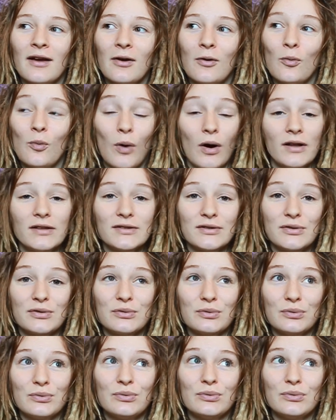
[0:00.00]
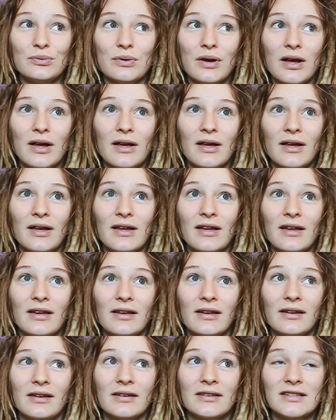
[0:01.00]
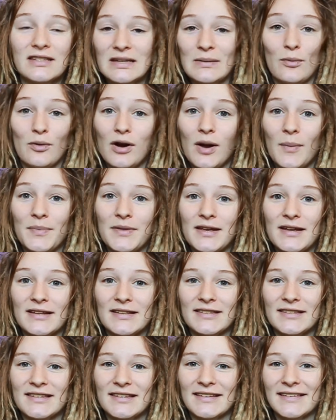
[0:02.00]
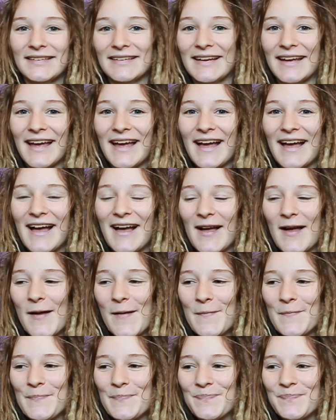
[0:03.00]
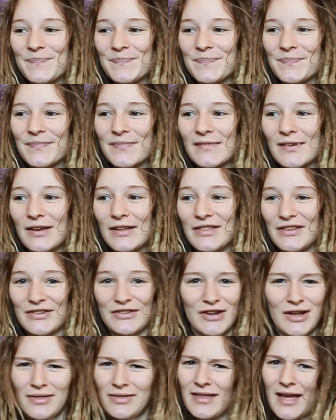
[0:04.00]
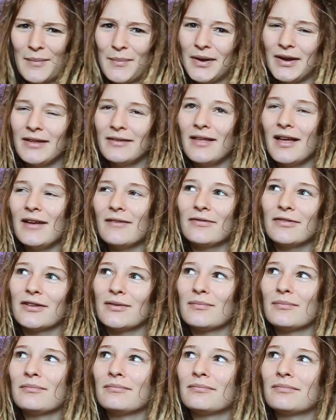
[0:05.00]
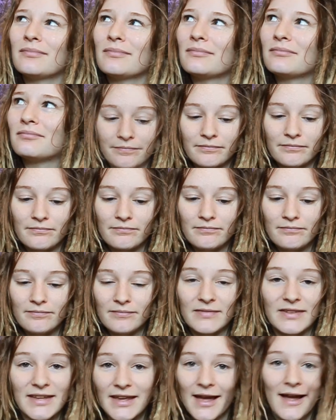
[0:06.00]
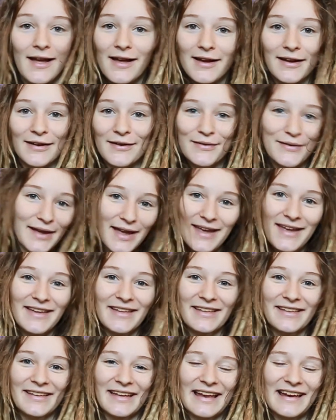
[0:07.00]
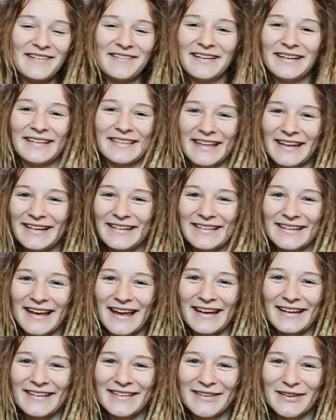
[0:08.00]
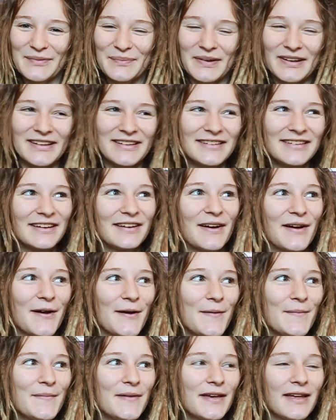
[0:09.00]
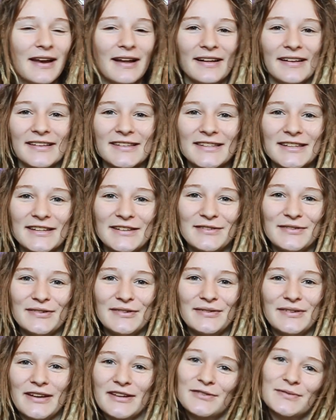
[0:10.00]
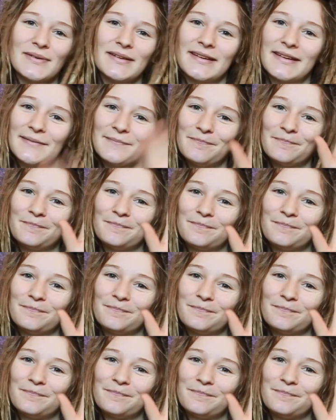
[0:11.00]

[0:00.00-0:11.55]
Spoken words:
want to see more updates. And there's not that many left. Yeah, okay. Anyway, thanks guys so much, and I'll see you next week.